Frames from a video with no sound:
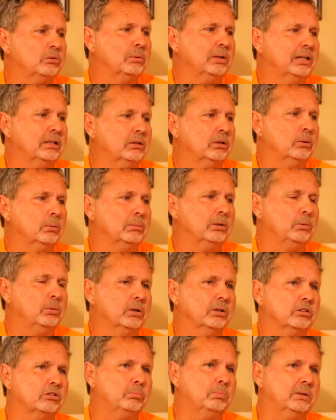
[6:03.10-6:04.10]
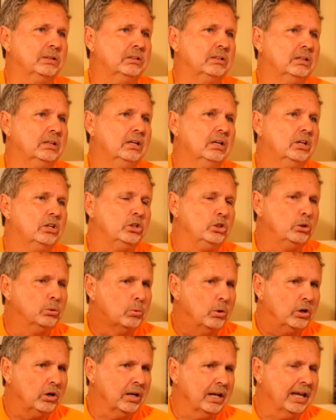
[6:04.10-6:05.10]
the way it normally works. But you
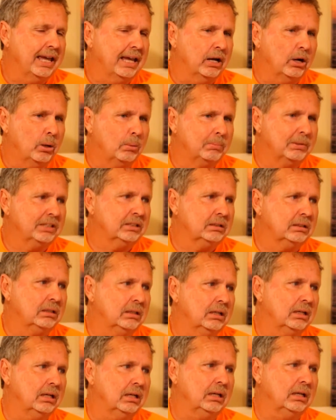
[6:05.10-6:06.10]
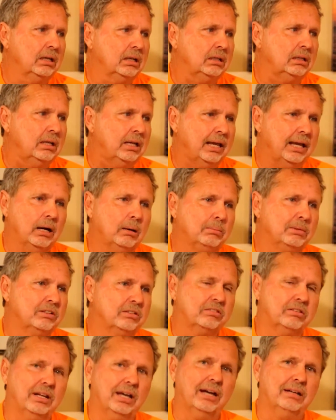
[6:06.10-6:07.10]
wear a helmet, and the helmet
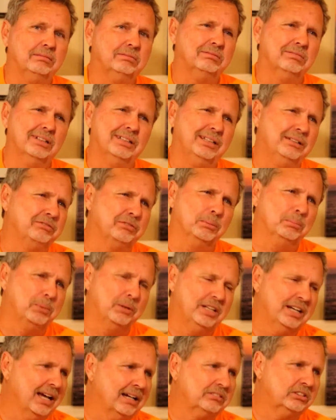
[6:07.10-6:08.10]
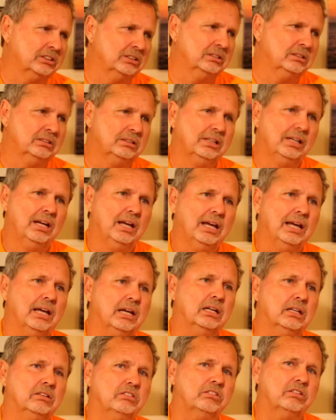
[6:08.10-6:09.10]
is not really for protection.
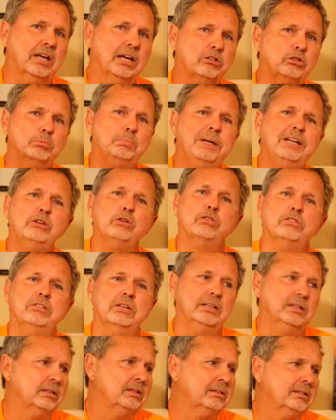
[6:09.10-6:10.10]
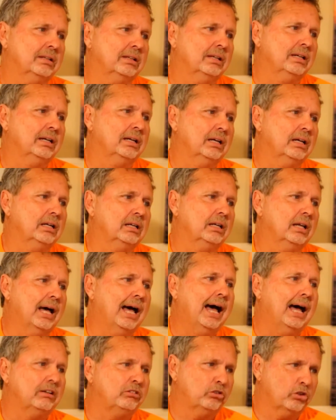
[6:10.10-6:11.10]
It's got speakers in it. And
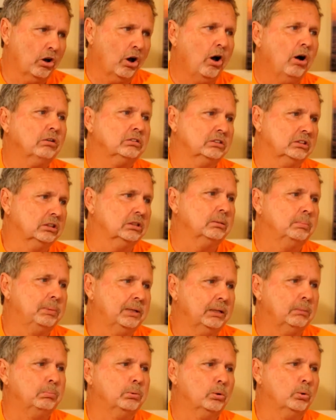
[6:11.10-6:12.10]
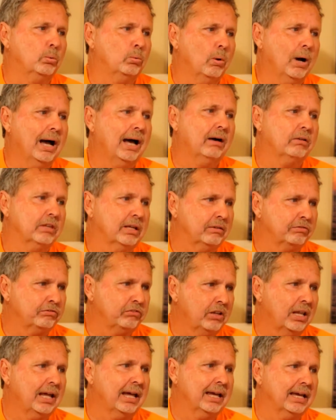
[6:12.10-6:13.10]
I talk to the people while they're
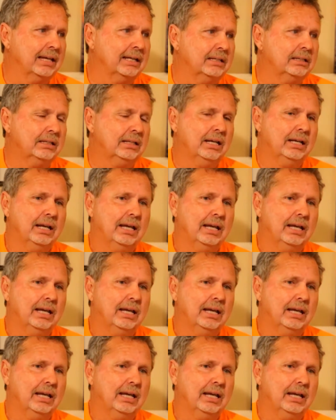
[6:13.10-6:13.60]
flying,